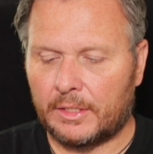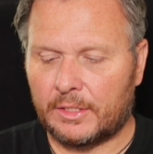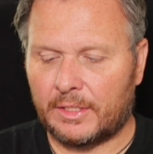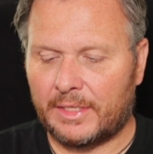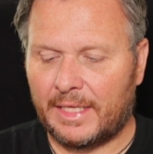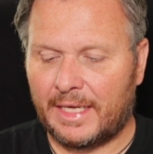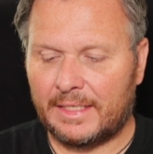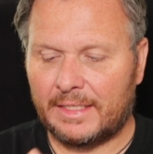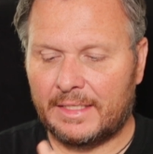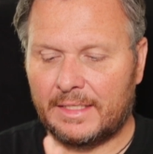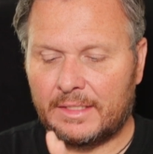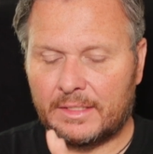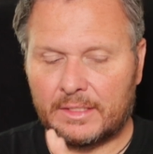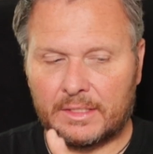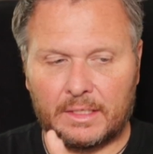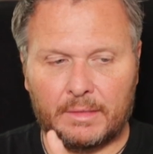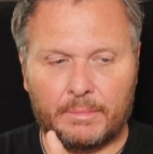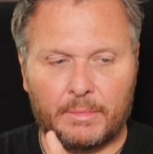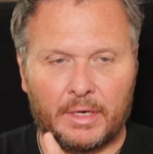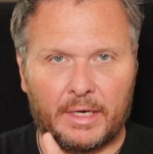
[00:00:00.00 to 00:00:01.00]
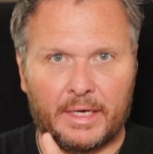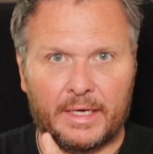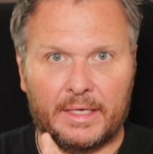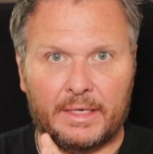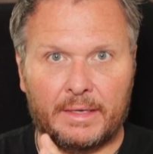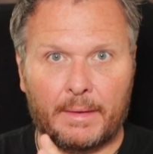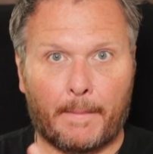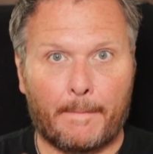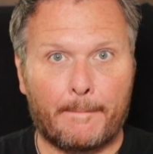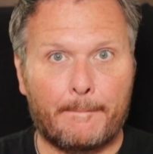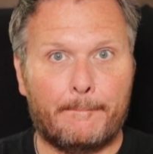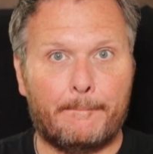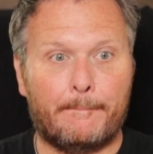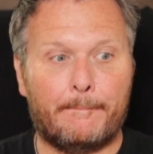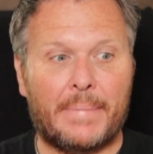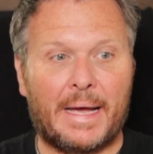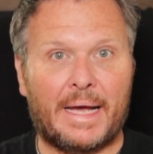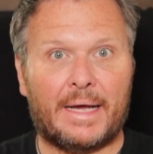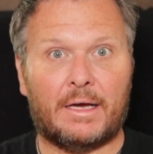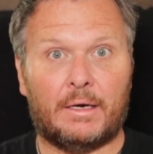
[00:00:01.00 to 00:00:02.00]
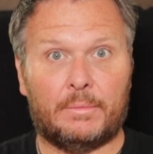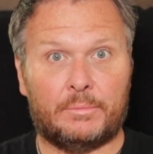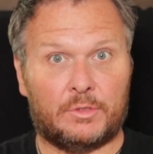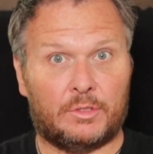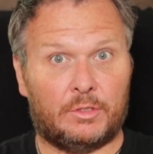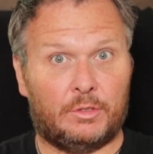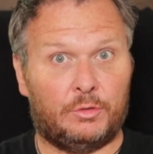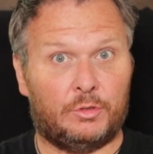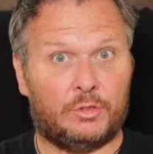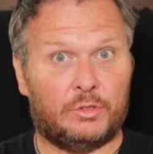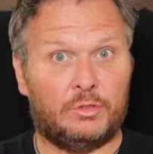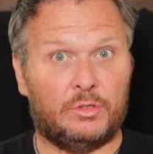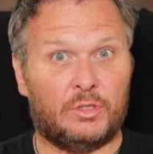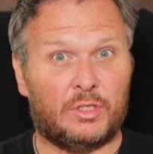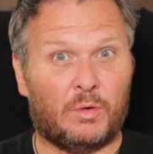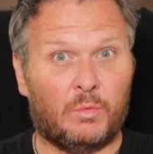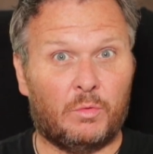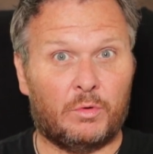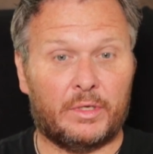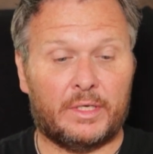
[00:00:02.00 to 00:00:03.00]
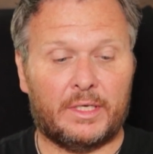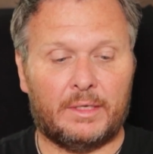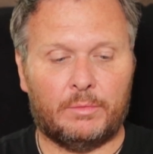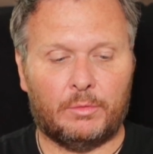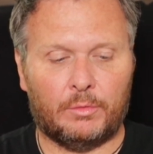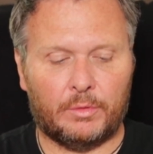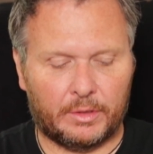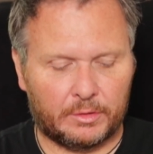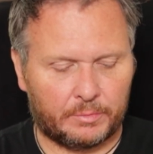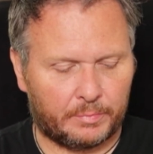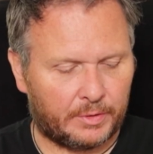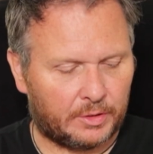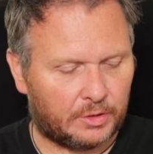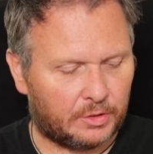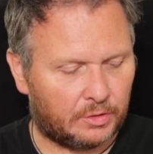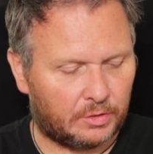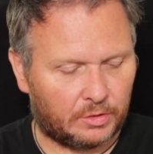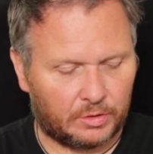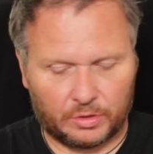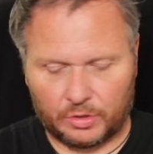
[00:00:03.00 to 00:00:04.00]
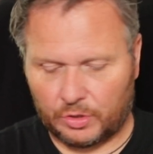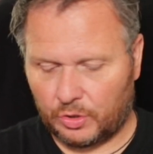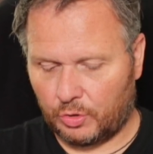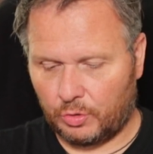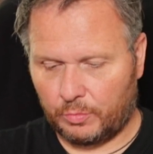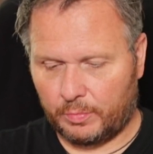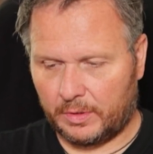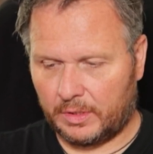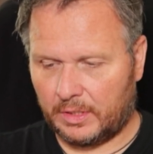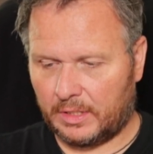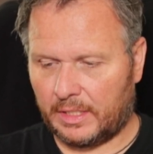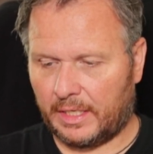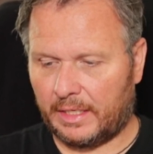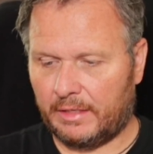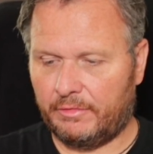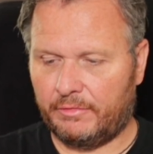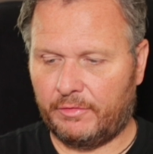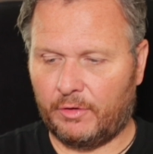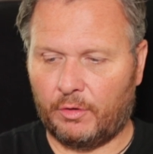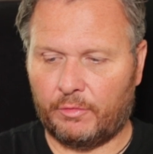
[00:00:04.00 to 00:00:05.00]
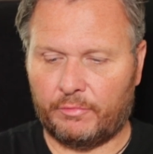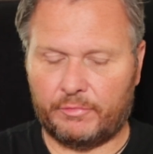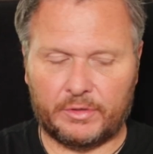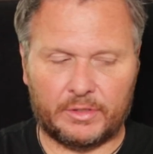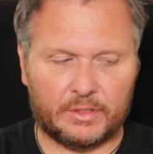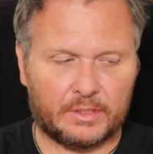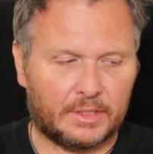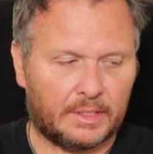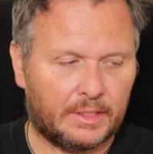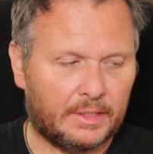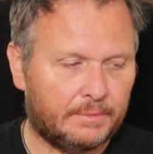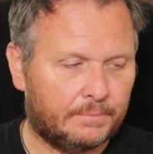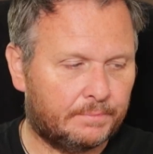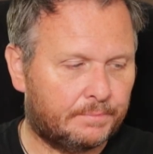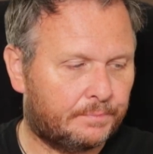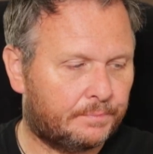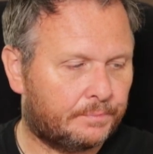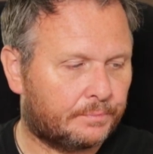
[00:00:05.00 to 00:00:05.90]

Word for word: So that is my backup solution because I want to keep all those pictures super safe, obviously.